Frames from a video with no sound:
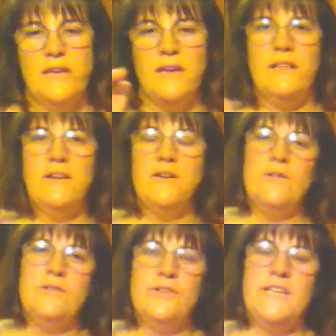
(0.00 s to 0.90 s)

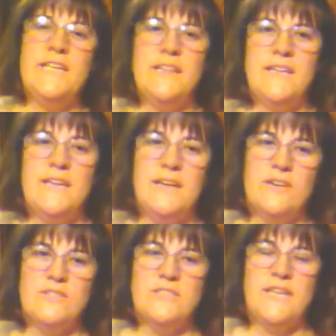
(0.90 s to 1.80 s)
Hello, Luna Neela
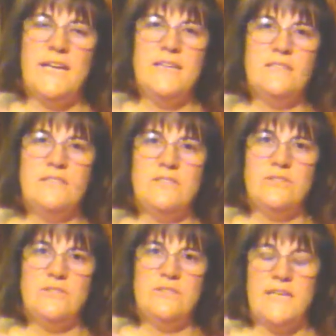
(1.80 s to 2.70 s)
here. Today is
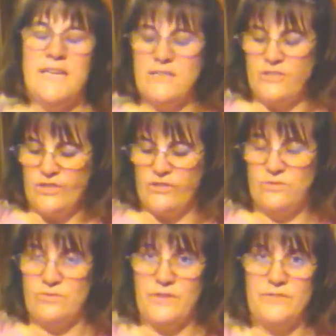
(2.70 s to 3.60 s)
Tuesday,
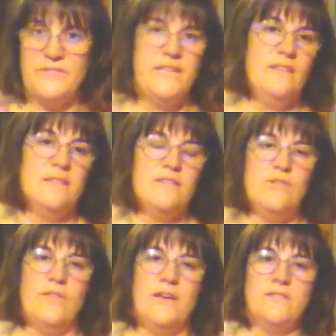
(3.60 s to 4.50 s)
June 15th,
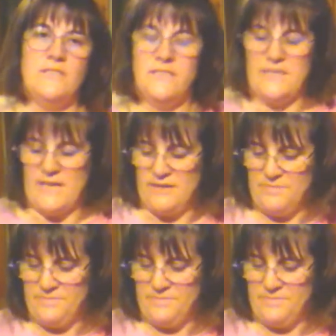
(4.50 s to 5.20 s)
2010.